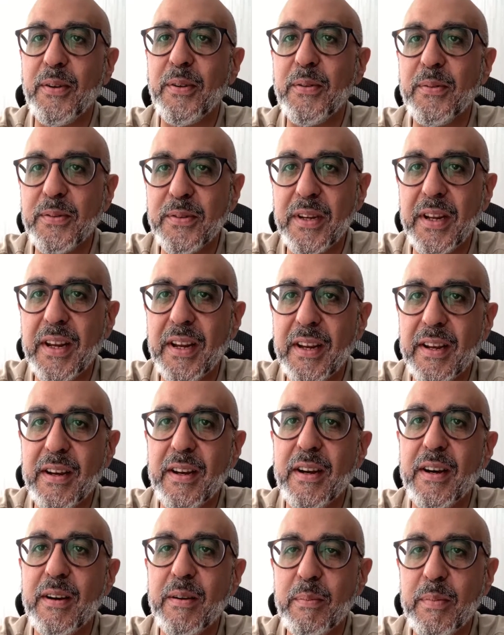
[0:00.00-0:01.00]
using
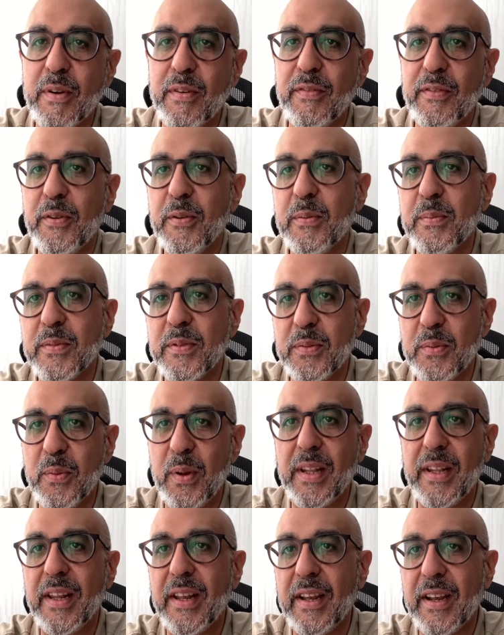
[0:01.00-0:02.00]
uh, perfumes
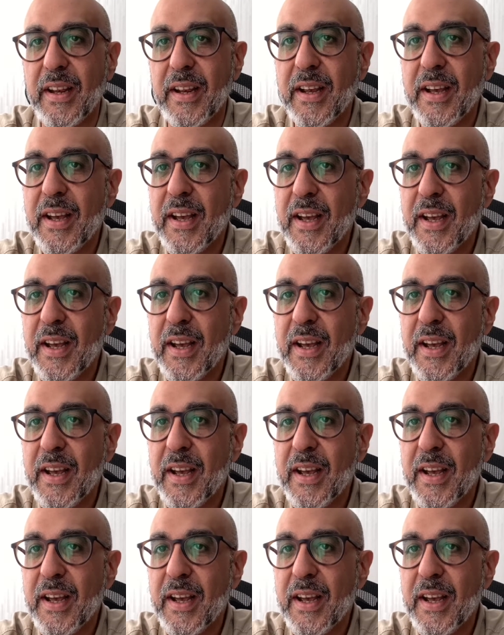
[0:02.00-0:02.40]
when they